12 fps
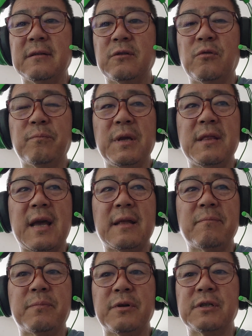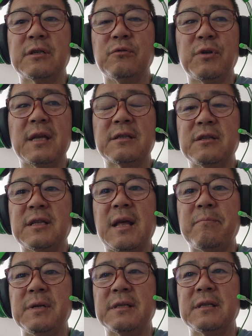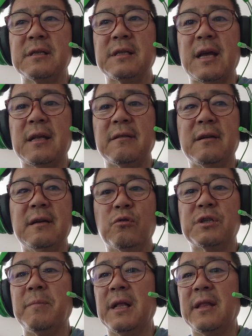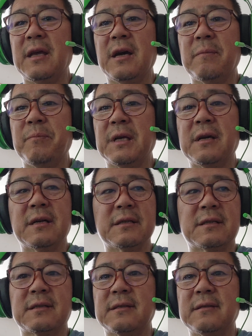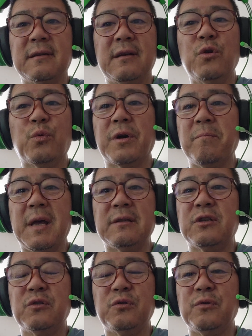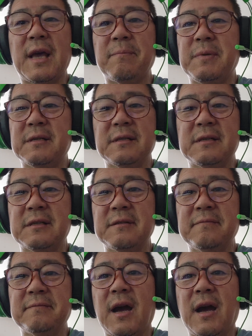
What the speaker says: Don't be that person who gets into that business and goes belly up because you weren't meant to do that business.